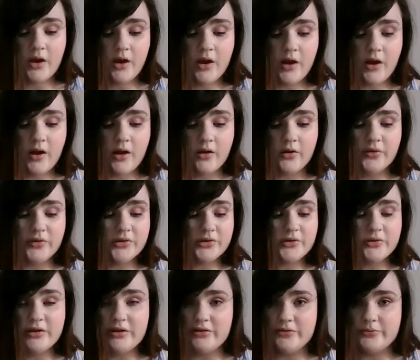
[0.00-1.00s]
or they
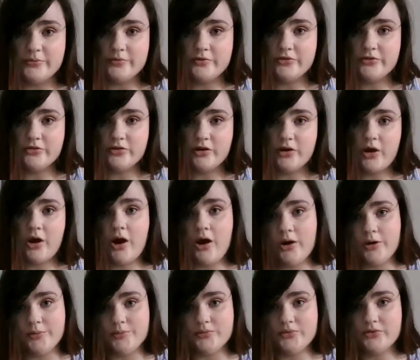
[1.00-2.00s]
crave
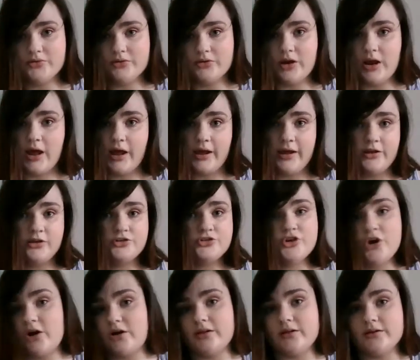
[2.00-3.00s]
carbs like
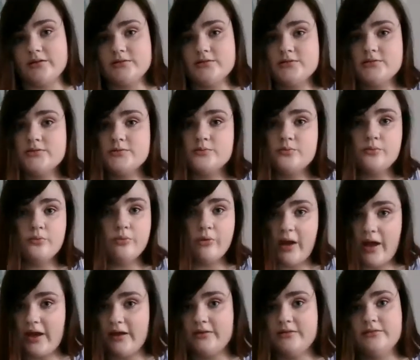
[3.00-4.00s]
chocolate,
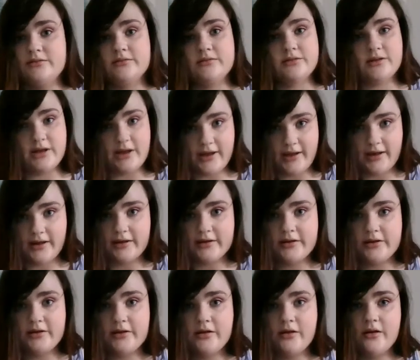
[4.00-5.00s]
bread, cake,
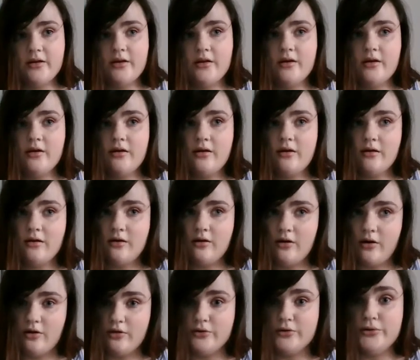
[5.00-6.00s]

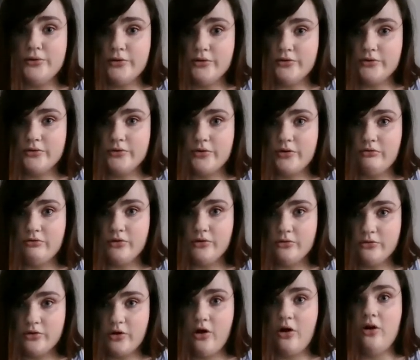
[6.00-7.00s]
although who doesn't crave
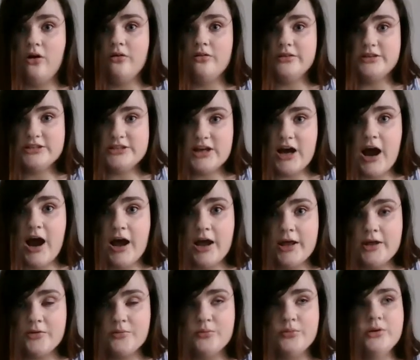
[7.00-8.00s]
those all the
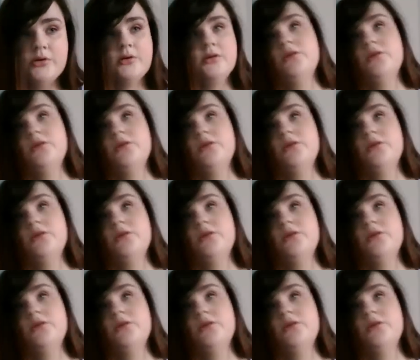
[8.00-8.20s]
time?